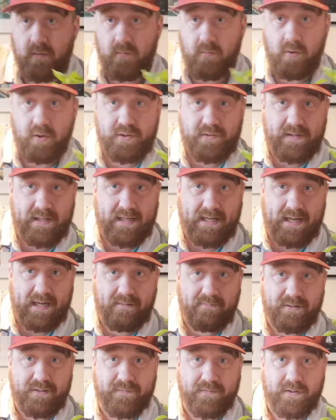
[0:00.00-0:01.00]
Watering
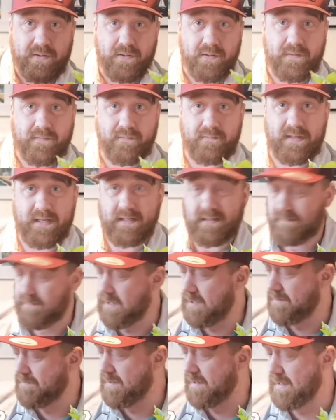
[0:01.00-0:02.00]
can, which of course for me at the
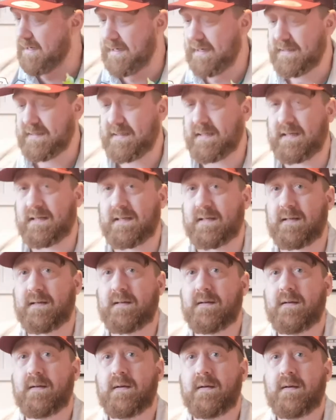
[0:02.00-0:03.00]
moment is
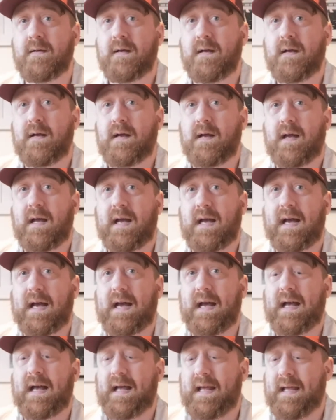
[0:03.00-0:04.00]

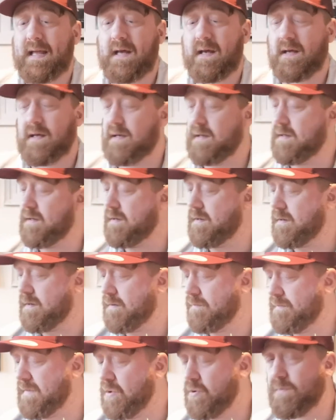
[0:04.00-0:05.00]
a
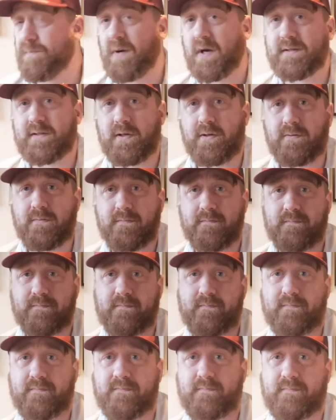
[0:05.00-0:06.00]
milk bottle,
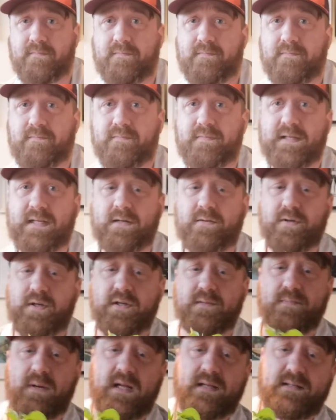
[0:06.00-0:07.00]

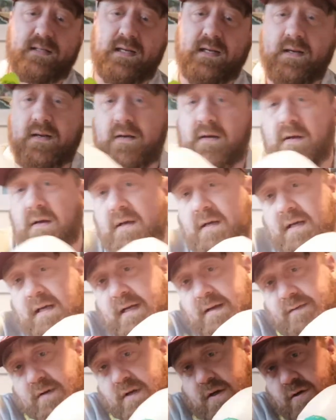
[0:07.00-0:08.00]
single-use plastic.
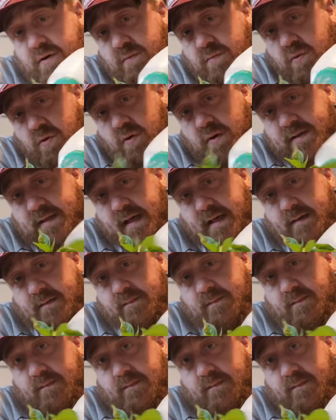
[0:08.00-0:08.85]
Give it a good water,